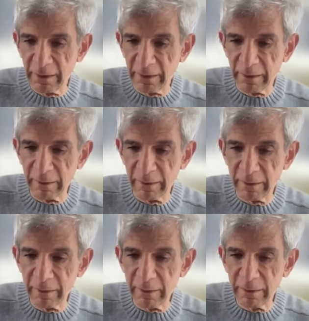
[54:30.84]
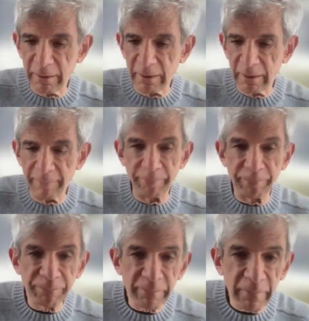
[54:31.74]
in
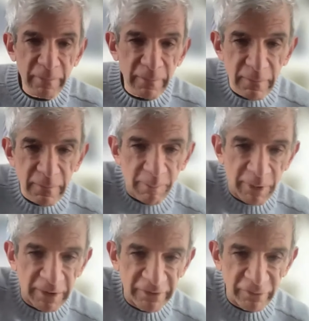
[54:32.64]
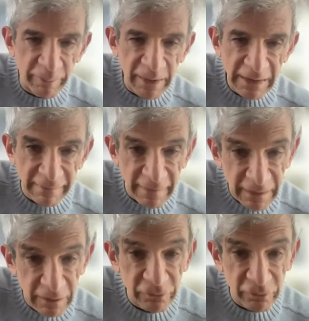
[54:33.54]
um, participating in the
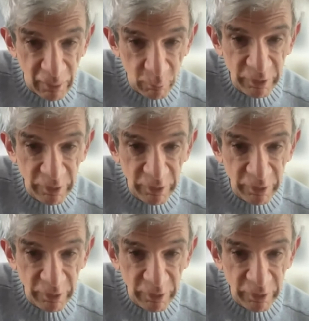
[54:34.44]
HEAL trial,